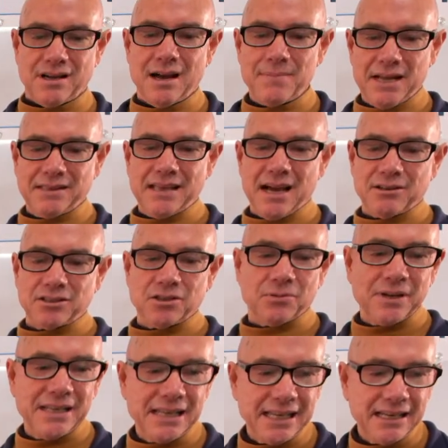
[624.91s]
How about that? So
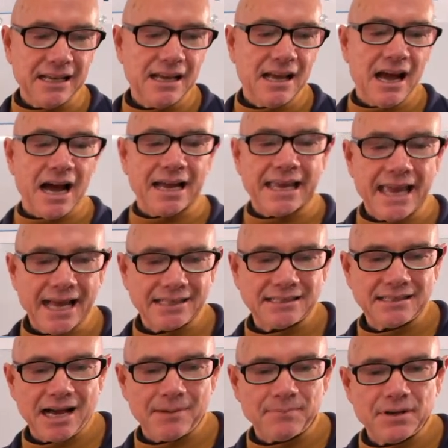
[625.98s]
we need, I can't
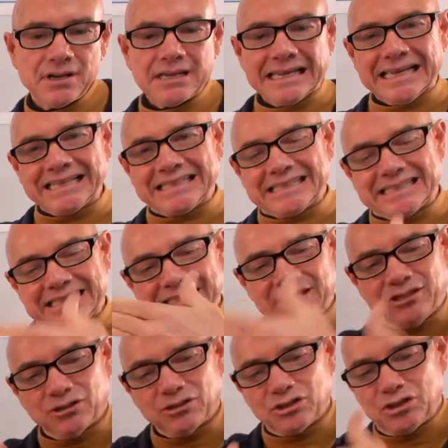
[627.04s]
stop. It's,
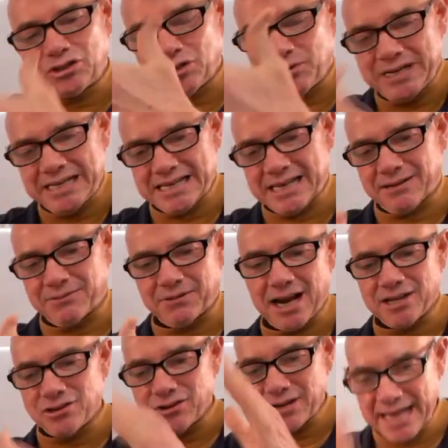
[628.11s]
you're doing it, right?
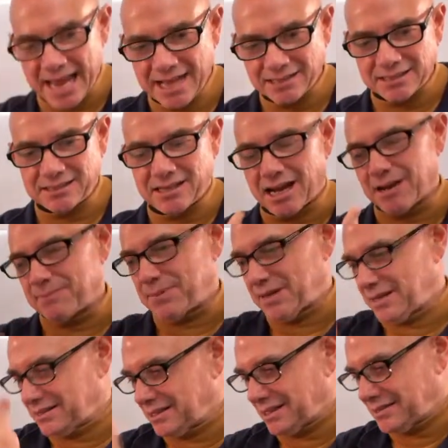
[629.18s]
You can't stop.
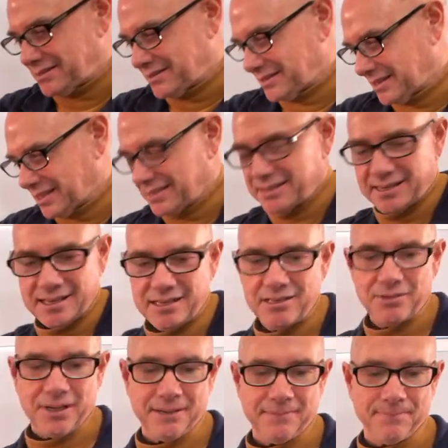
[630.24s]
It, it's
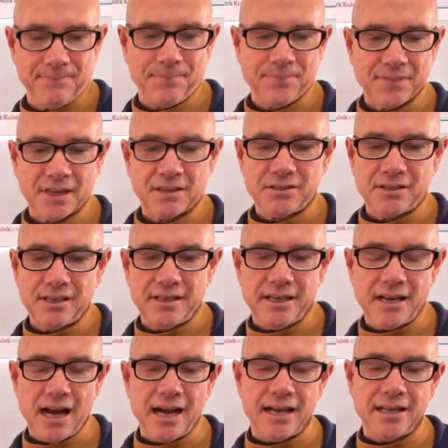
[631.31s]
continuing. So you need
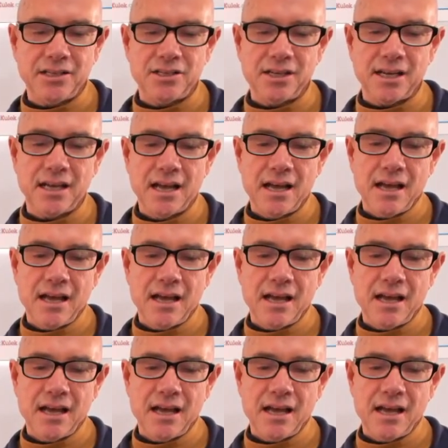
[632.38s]
ing.